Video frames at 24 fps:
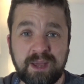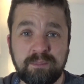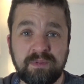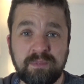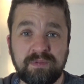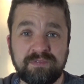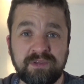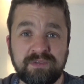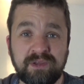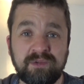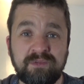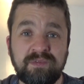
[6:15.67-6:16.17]

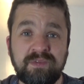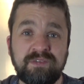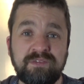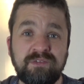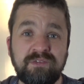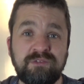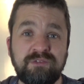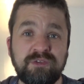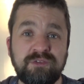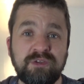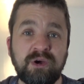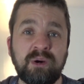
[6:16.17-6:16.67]
So this
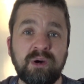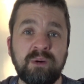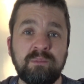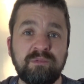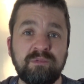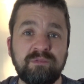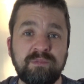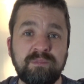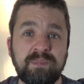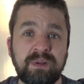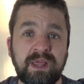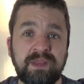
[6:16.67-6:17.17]
is Dom
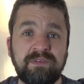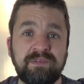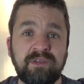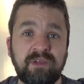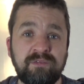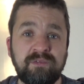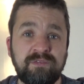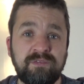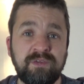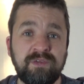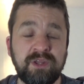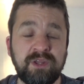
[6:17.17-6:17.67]
from Black
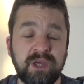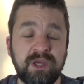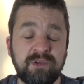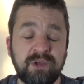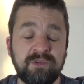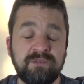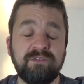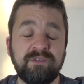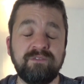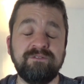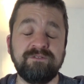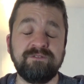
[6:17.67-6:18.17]
Toad
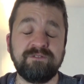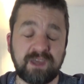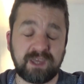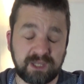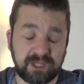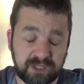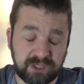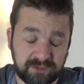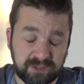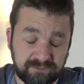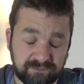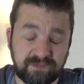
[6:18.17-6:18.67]
Studios.
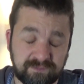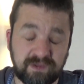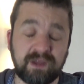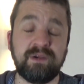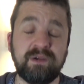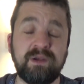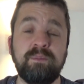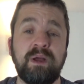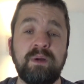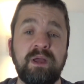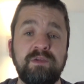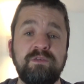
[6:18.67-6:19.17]
Thank you
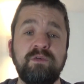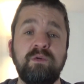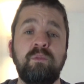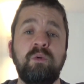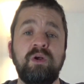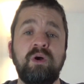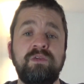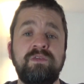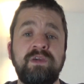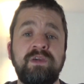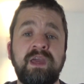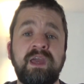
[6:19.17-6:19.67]
very much for
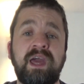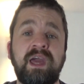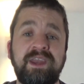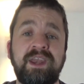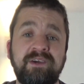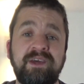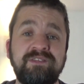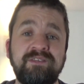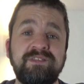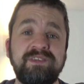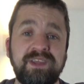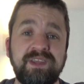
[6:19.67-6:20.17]
watching, and
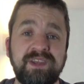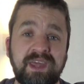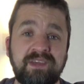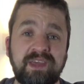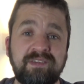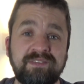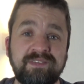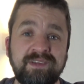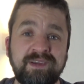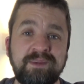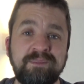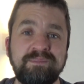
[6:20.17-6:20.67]
I'll see you
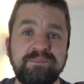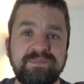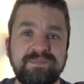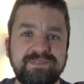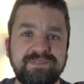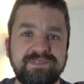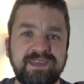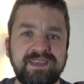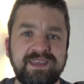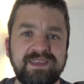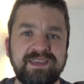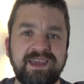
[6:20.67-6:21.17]
next time.
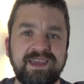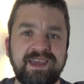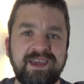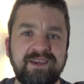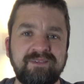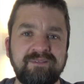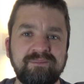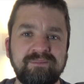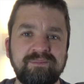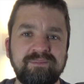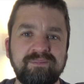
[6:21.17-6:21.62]
Take care.